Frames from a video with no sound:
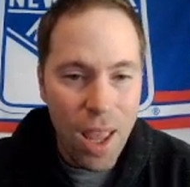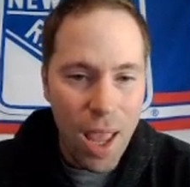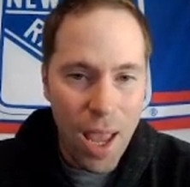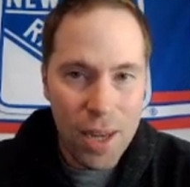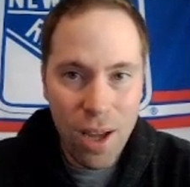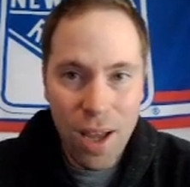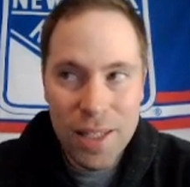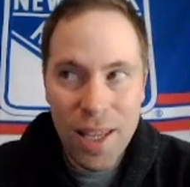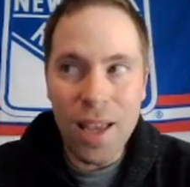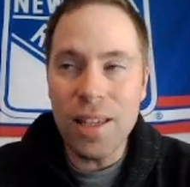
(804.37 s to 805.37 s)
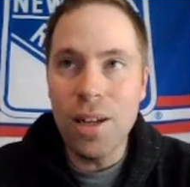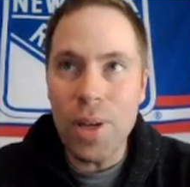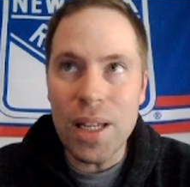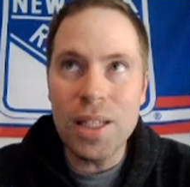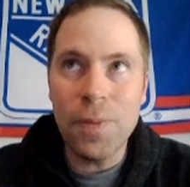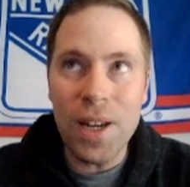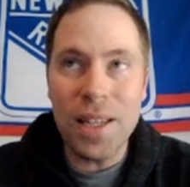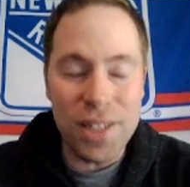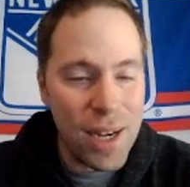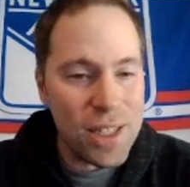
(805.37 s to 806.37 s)
And, uh, yeah, you know, it's funny
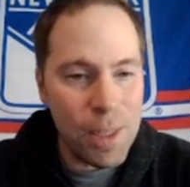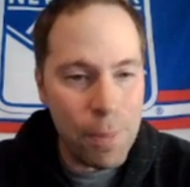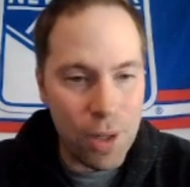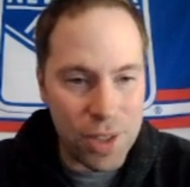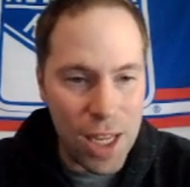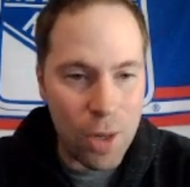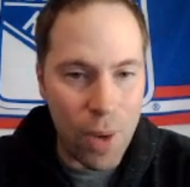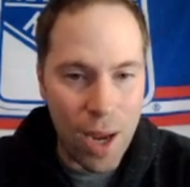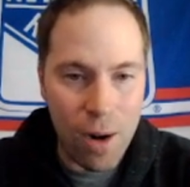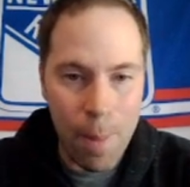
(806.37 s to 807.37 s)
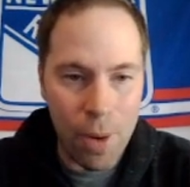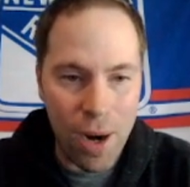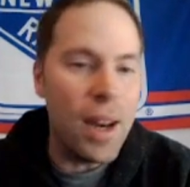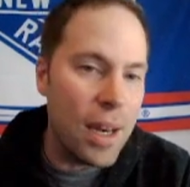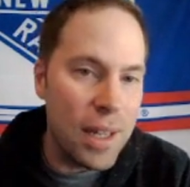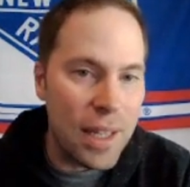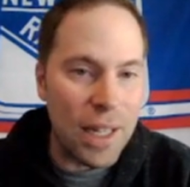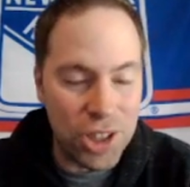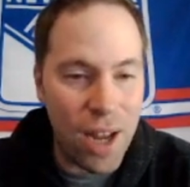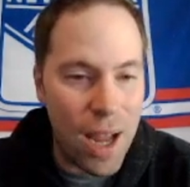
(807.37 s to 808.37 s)
because I had a similar takeaway. I remember, and, and again,
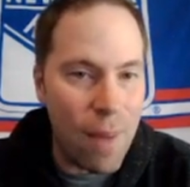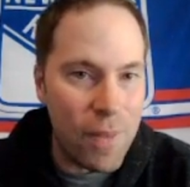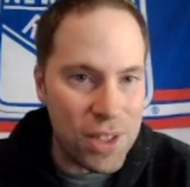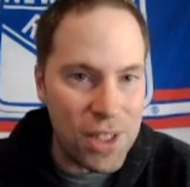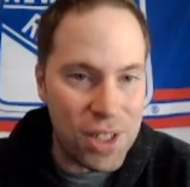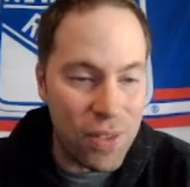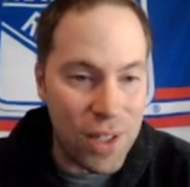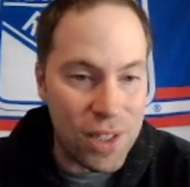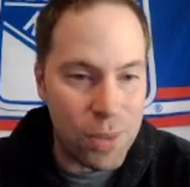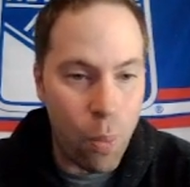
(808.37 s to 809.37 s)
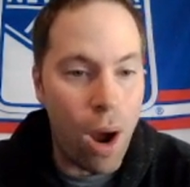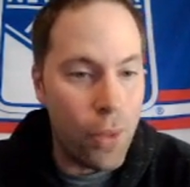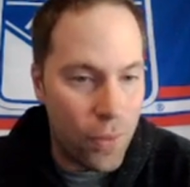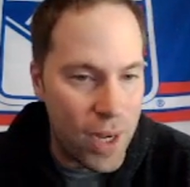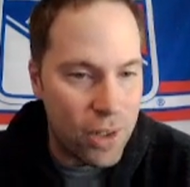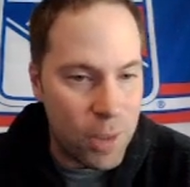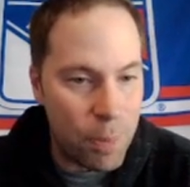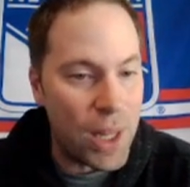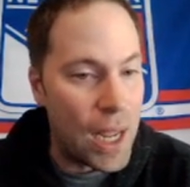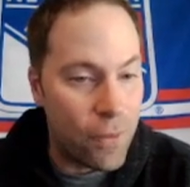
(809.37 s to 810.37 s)
John obviously sent this while the Rangers'
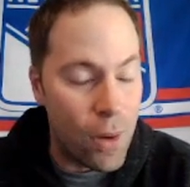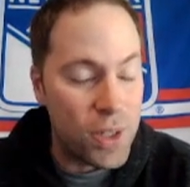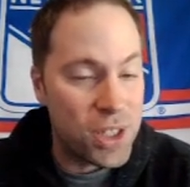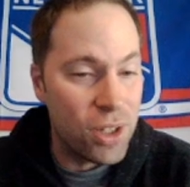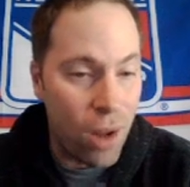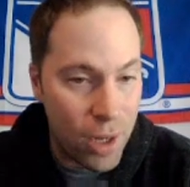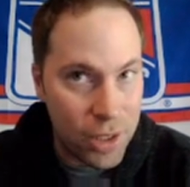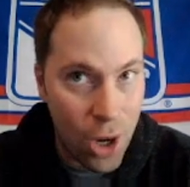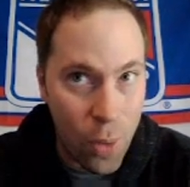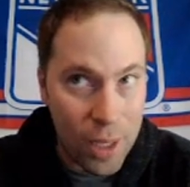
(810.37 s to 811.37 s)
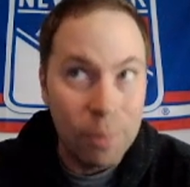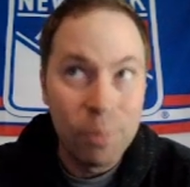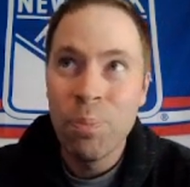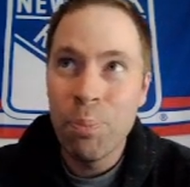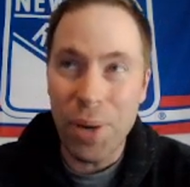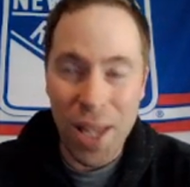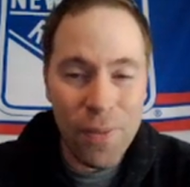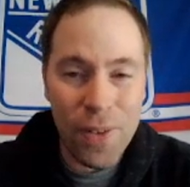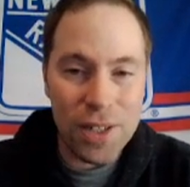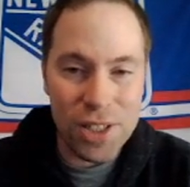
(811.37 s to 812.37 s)
playoff run was still ongoing. But I had a
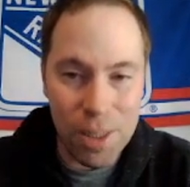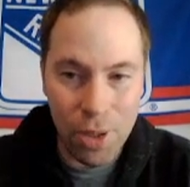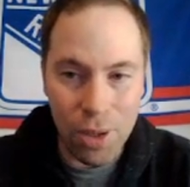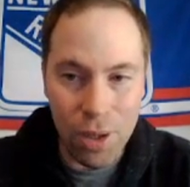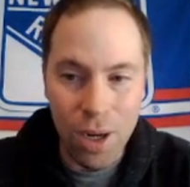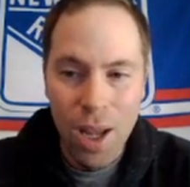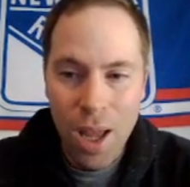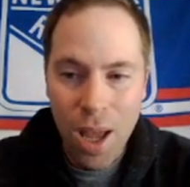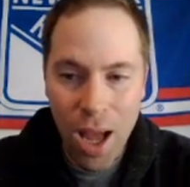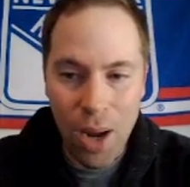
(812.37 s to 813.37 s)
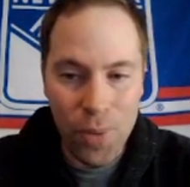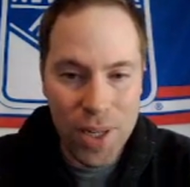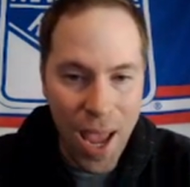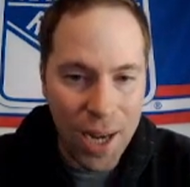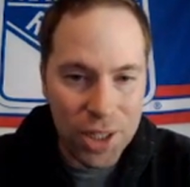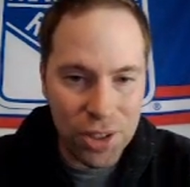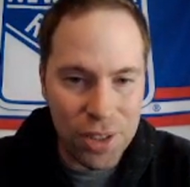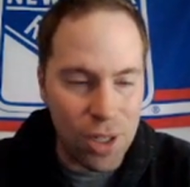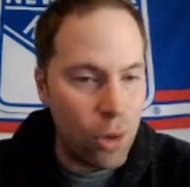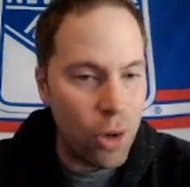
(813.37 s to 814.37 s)
very similar uh, reaction,
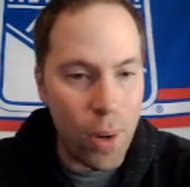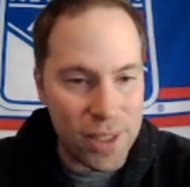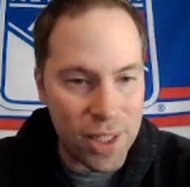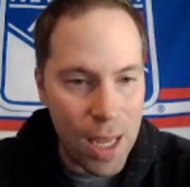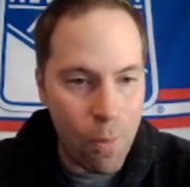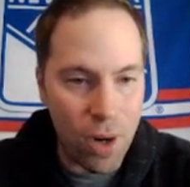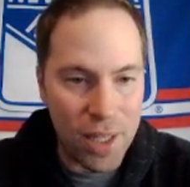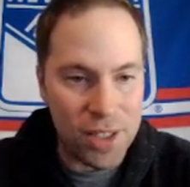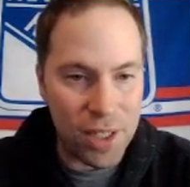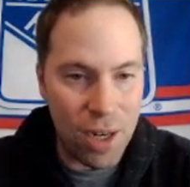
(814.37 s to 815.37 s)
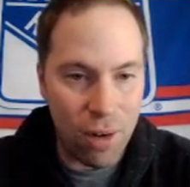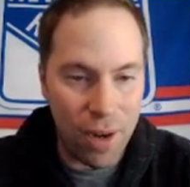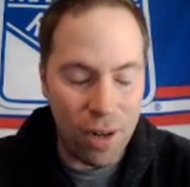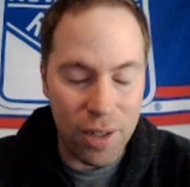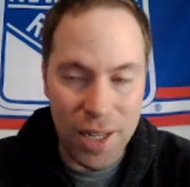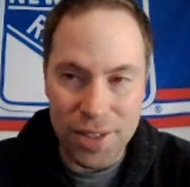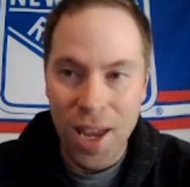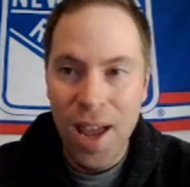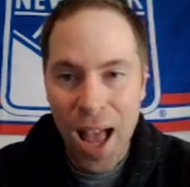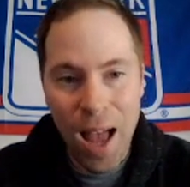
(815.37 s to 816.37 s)
you know, going into game one against the Carolina Hurricanes.
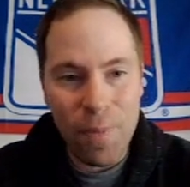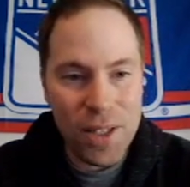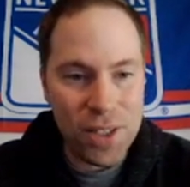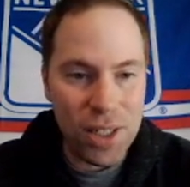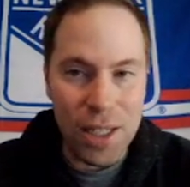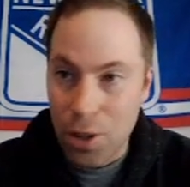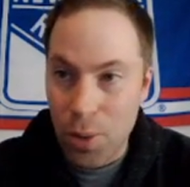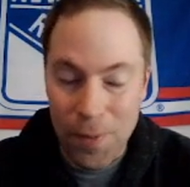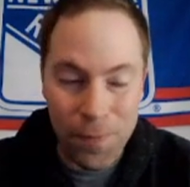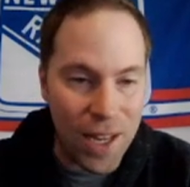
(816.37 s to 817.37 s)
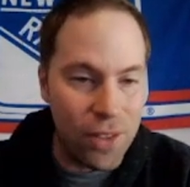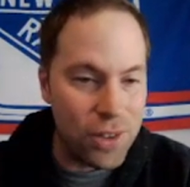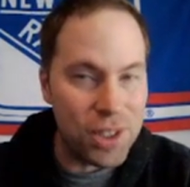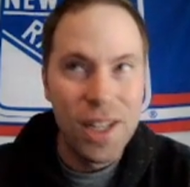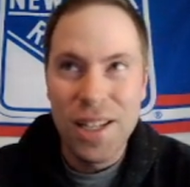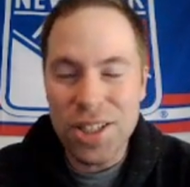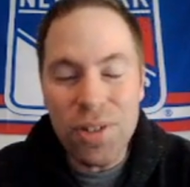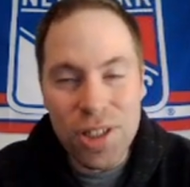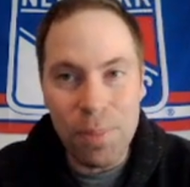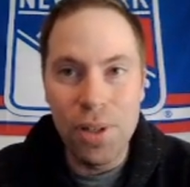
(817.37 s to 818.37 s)
Obviously, you know, as a fan, there's
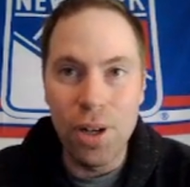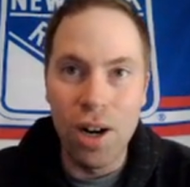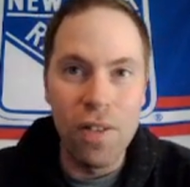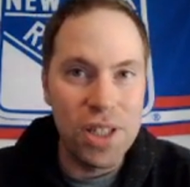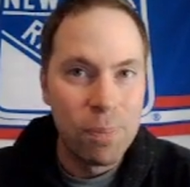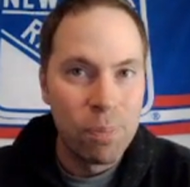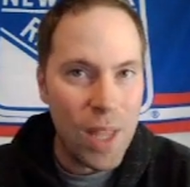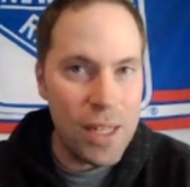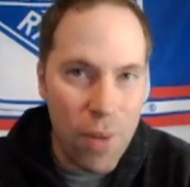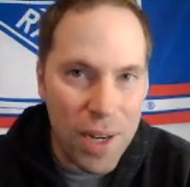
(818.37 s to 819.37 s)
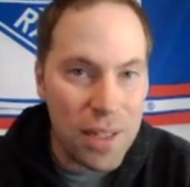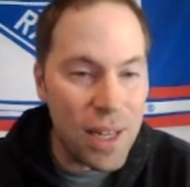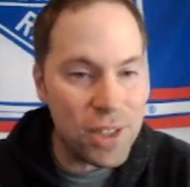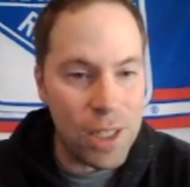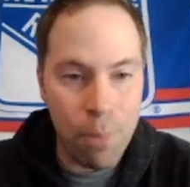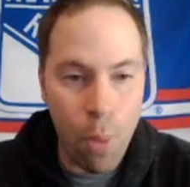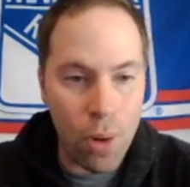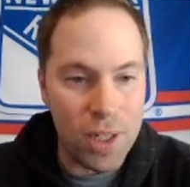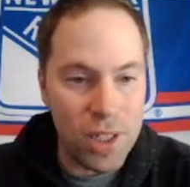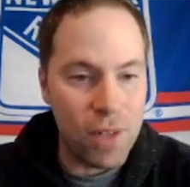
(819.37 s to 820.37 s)
still some nerves, and you recognize the
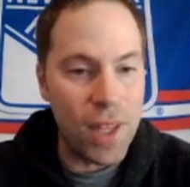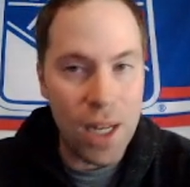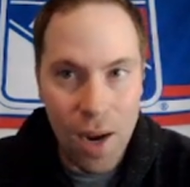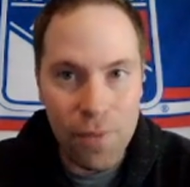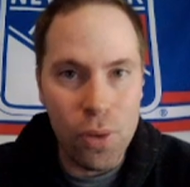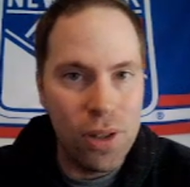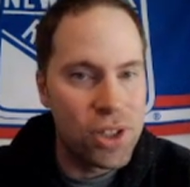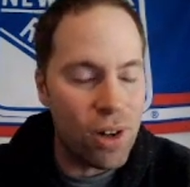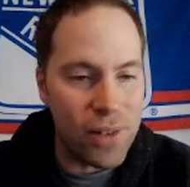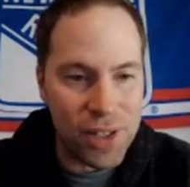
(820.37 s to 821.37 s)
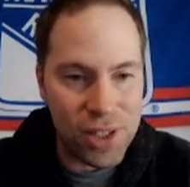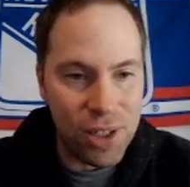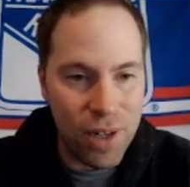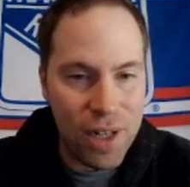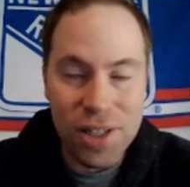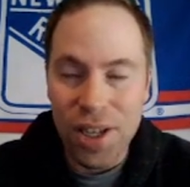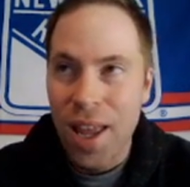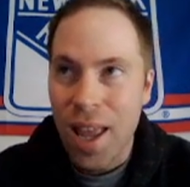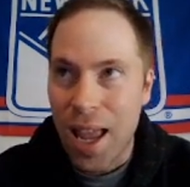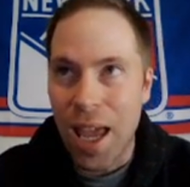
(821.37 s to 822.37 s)
importance of getting off to a good start in a series
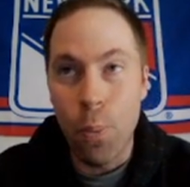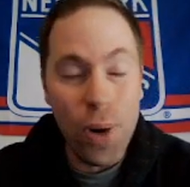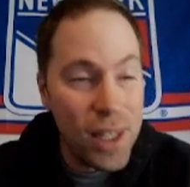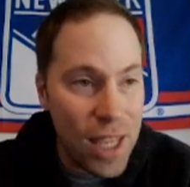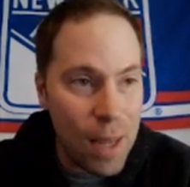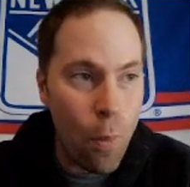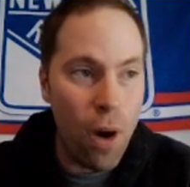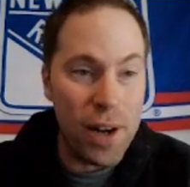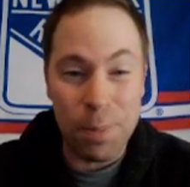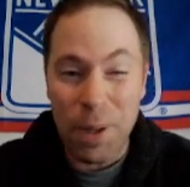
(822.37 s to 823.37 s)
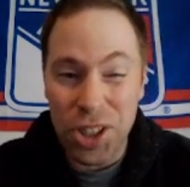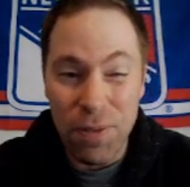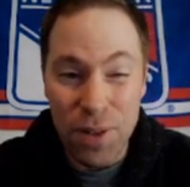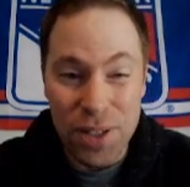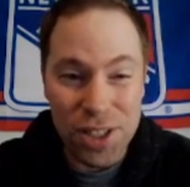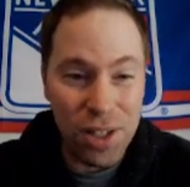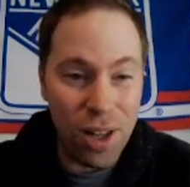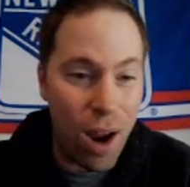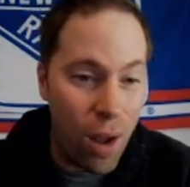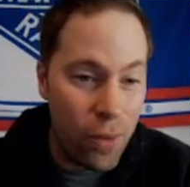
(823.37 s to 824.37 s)
and winning game one, especially if you can steal it
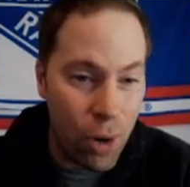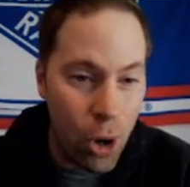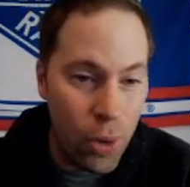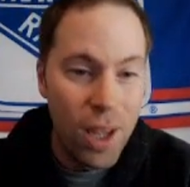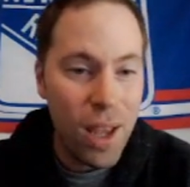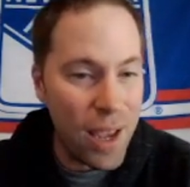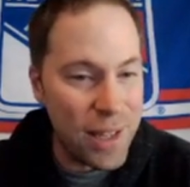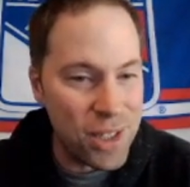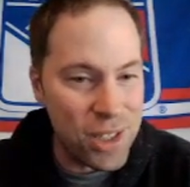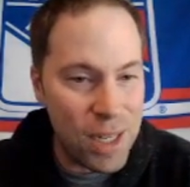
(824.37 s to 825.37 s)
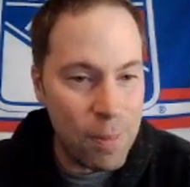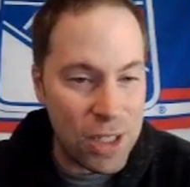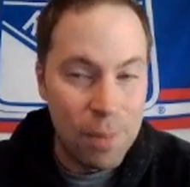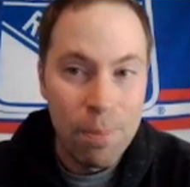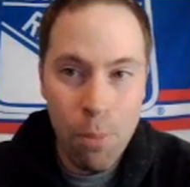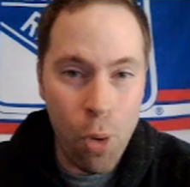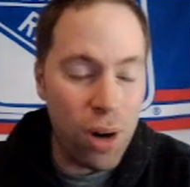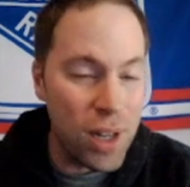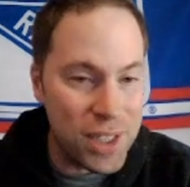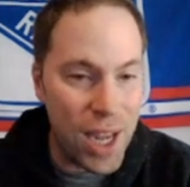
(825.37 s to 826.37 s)
on the road against a team that's more or
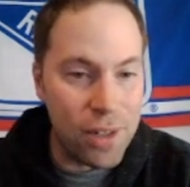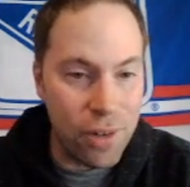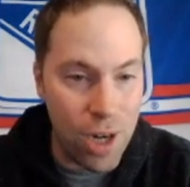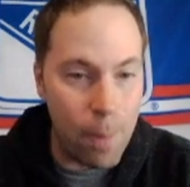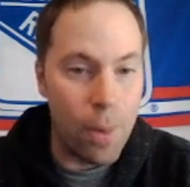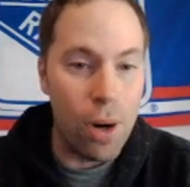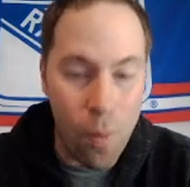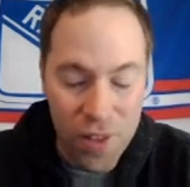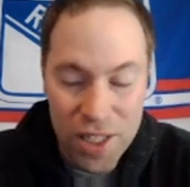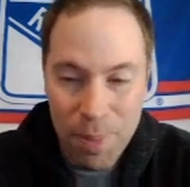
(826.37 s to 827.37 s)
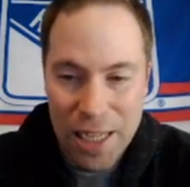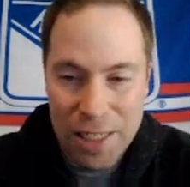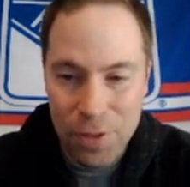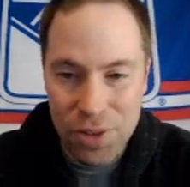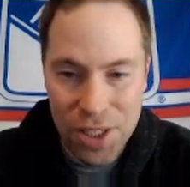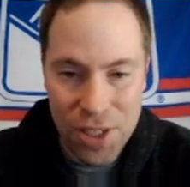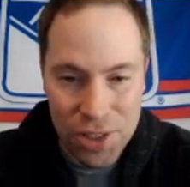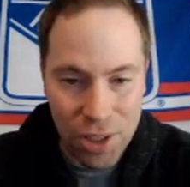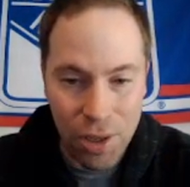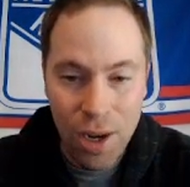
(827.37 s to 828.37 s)
less had your number over these past few seasons
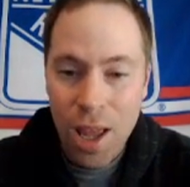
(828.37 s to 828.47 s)
here.